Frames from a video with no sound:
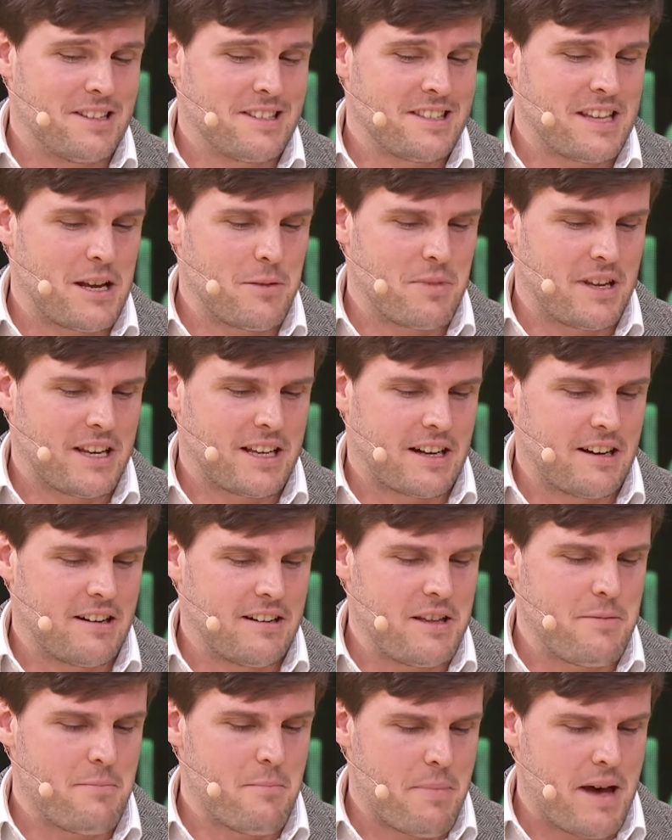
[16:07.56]
Sam, it
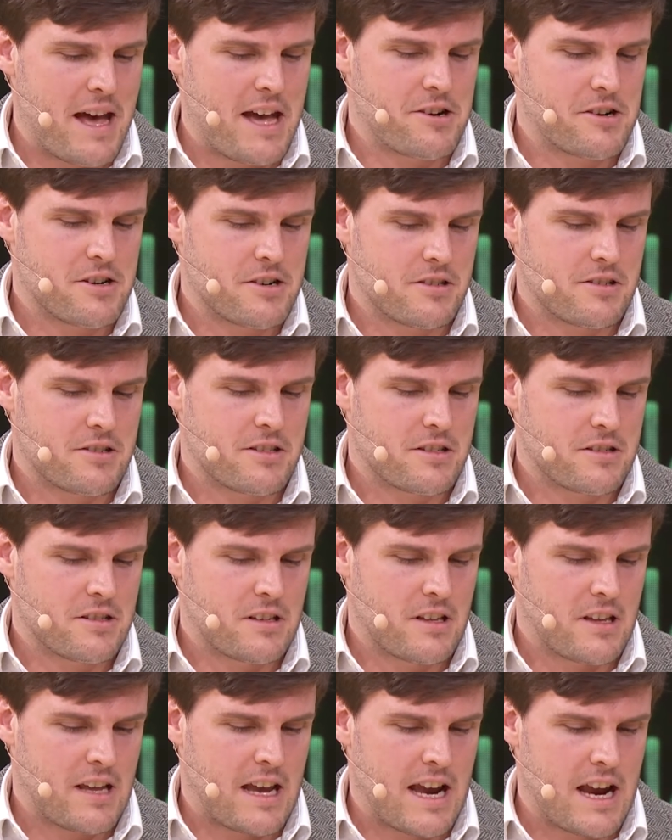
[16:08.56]
clearly matters
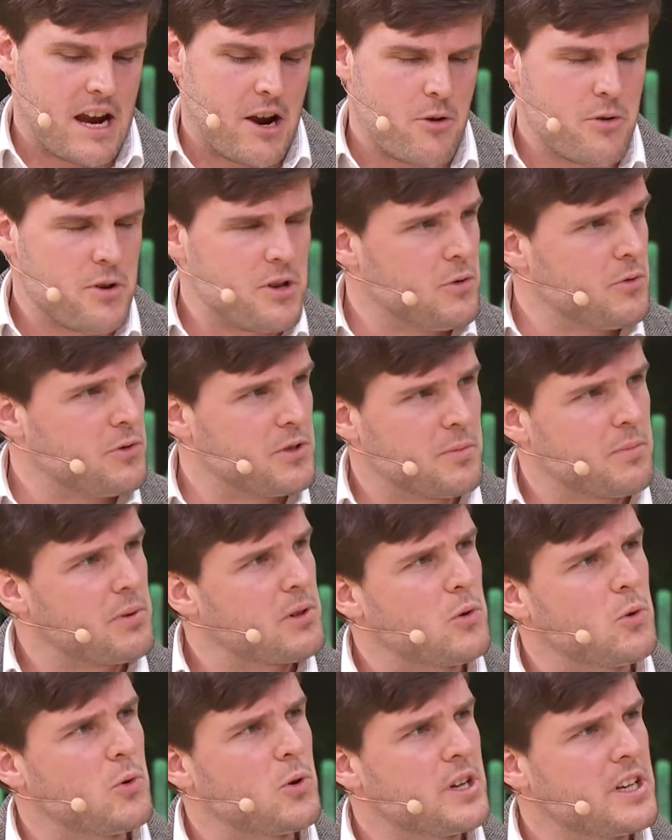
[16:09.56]
how you
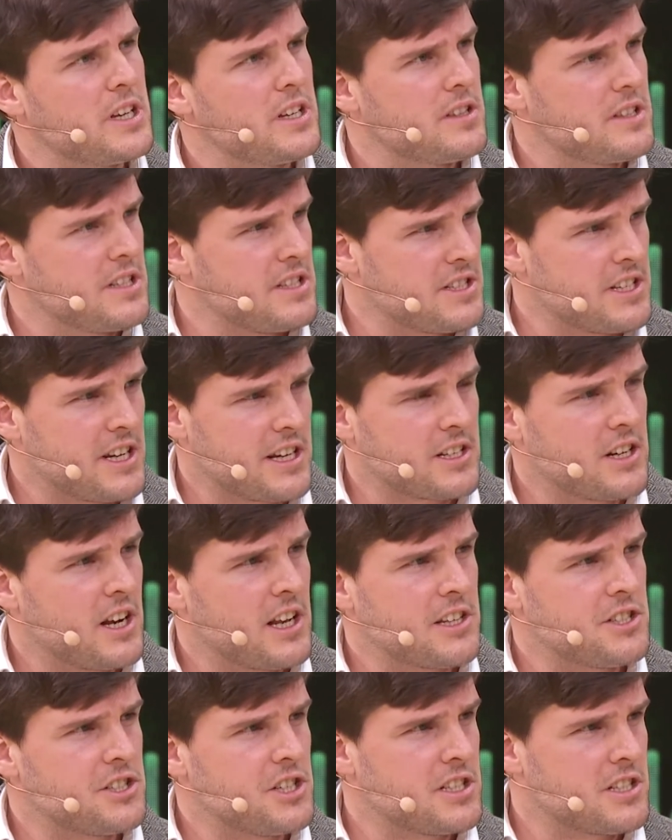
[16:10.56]
deploy these
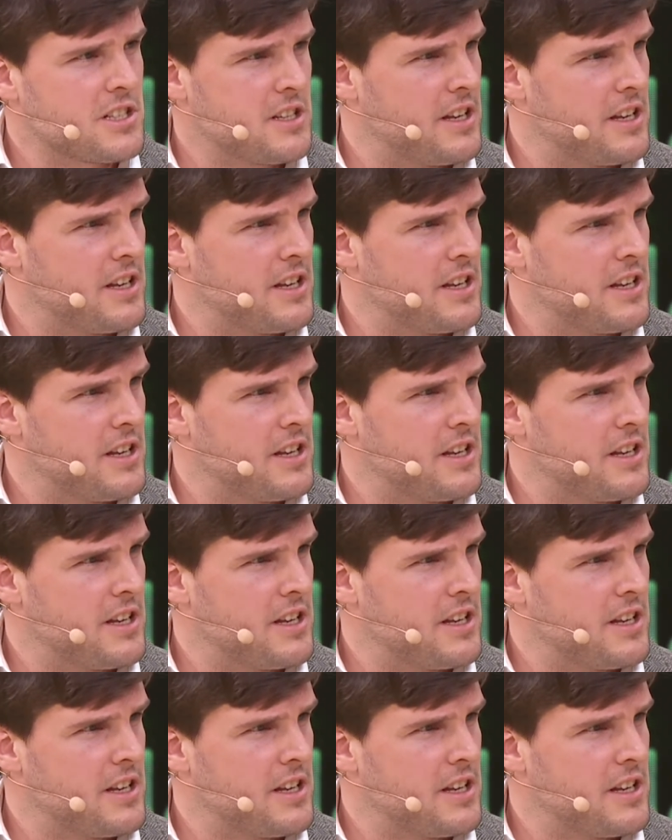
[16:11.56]
technologies.